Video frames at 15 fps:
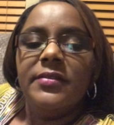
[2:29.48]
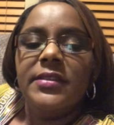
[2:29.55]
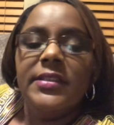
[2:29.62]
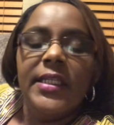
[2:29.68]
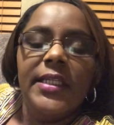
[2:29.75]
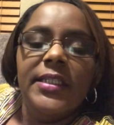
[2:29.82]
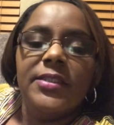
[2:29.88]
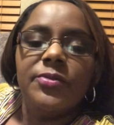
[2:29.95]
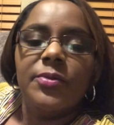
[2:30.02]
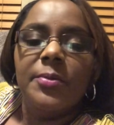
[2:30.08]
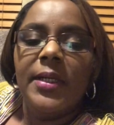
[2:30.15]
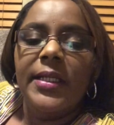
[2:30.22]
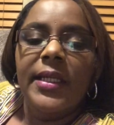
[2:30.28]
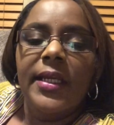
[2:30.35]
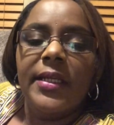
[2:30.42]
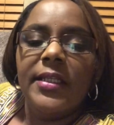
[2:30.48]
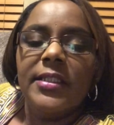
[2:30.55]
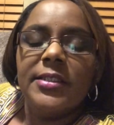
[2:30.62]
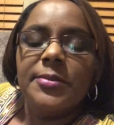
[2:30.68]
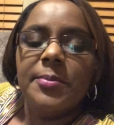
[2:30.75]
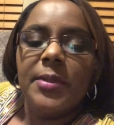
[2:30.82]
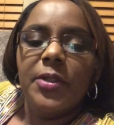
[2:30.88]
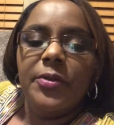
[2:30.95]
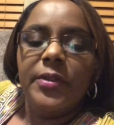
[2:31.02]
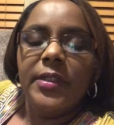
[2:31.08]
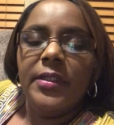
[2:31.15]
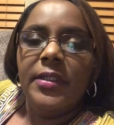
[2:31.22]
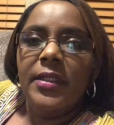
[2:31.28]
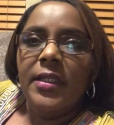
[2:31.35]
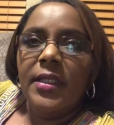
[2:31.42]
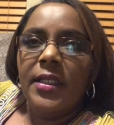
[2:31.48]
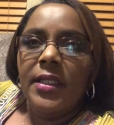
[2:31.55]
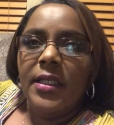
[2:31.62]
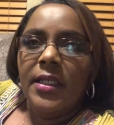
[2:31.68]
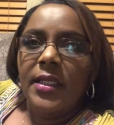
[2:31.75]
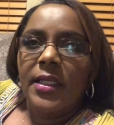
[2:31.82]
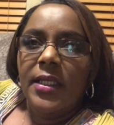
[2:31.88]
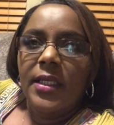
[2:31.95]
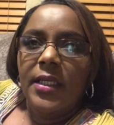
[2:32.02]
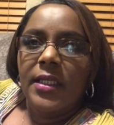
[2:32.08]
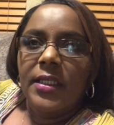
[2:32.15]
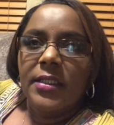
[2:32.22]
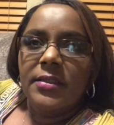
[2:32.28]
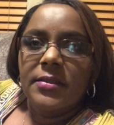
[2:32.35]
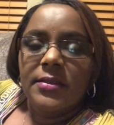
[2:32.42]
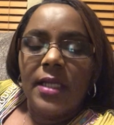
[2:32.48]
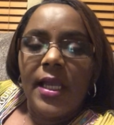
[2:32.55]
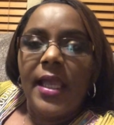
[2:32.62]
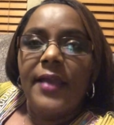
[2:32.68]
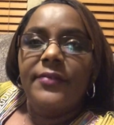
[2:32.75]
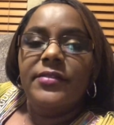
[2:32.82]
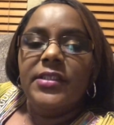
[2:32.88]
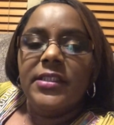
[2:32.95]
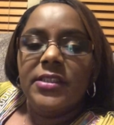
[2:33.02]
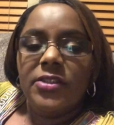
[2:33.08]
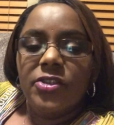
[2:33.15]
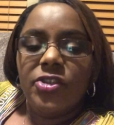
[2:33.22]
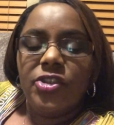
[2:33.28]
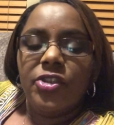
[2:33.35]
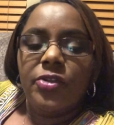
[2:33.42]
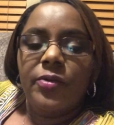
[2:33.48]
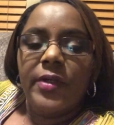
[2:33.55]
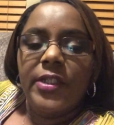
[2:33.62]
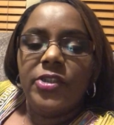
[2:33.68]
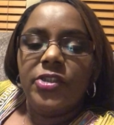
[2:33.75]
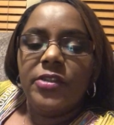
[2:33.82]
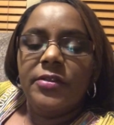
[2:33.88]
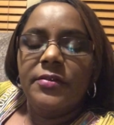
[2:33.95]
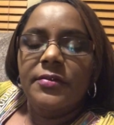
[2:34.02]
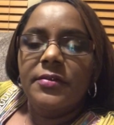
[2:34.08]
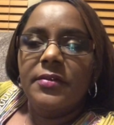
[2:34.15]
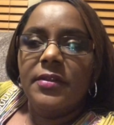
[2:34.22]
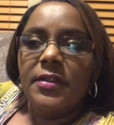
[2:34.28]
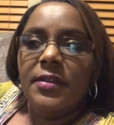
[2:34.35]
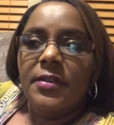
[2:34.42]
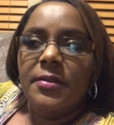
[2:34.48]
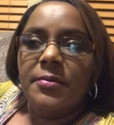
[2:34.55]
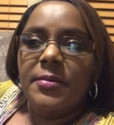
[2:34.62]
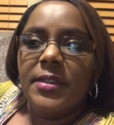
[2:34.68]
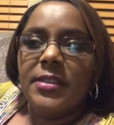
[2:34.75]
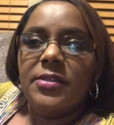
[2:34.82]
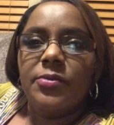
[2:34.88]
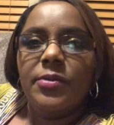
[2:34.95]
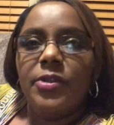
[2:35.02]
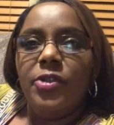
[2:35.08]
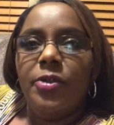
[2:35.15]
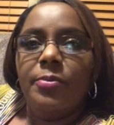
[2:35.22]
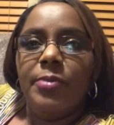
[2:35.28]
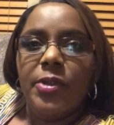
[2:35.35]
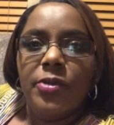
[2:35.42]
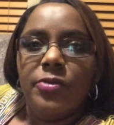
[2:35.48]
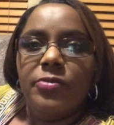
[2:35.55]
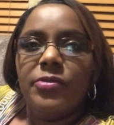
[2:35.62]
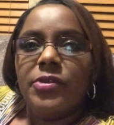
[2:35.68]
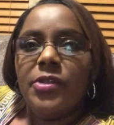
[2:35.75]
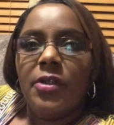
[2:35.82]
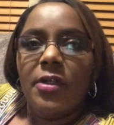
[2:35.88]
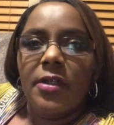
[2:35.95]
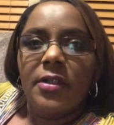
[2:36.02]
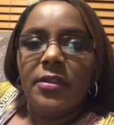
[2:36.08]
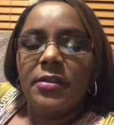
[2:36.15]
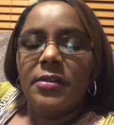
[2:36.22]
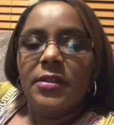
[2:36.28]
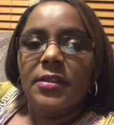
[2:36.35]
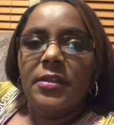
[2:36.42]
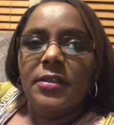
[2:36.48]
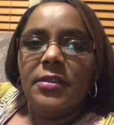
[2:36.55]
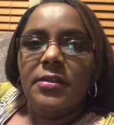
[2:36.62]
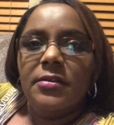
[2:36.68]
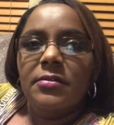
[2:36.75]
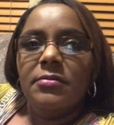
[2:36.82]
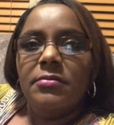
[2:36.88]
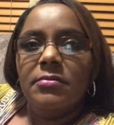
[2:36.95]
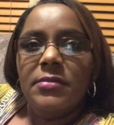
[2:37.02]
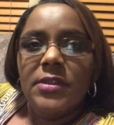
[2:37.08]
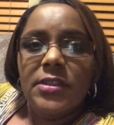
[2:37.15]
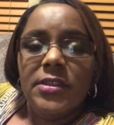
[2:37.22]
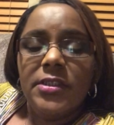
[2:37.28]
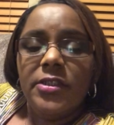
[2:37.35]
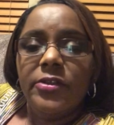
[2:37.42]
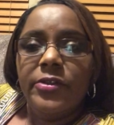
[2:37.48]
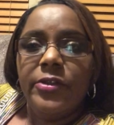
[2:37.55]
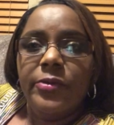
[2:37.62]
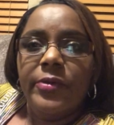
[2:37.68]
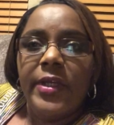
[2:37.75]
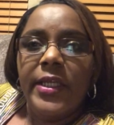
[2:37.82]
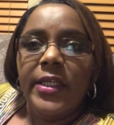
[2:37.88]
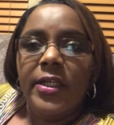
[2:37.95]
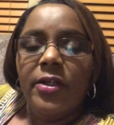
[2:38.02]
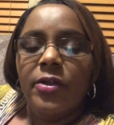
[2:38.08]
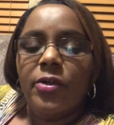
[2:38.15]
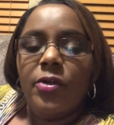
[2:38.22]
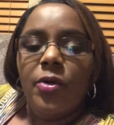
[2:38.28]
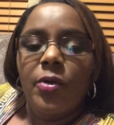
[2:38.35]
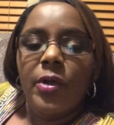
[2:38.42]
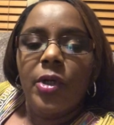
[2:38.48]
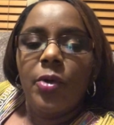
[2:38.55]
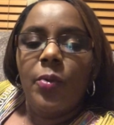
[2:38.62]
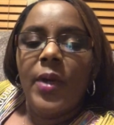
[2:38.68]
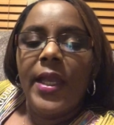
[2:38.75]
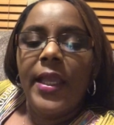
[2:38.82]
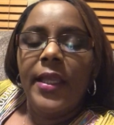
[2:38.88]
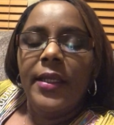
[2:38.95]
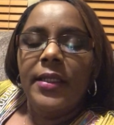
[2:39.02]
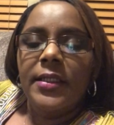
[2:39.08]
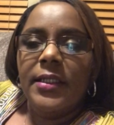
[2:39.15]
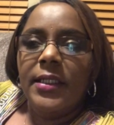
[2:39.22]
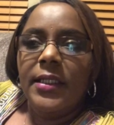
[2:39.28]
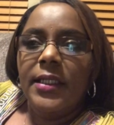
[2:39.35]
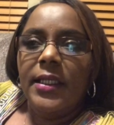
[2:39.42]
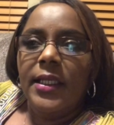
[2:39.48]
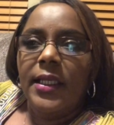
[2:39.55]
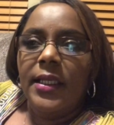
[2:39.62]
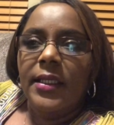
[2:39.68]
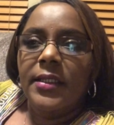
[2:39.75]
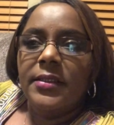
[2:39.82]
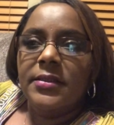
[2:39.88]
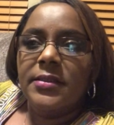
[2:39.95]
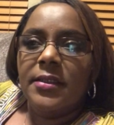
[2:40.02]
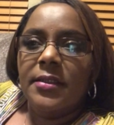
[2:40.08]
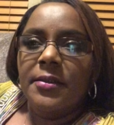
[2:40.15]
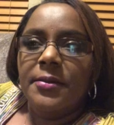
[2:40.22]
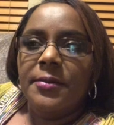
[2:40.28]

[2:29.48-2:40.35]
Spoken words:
days when my neck exploded. And I have disc degeneration. That's when your bones are deteriorating or going away. And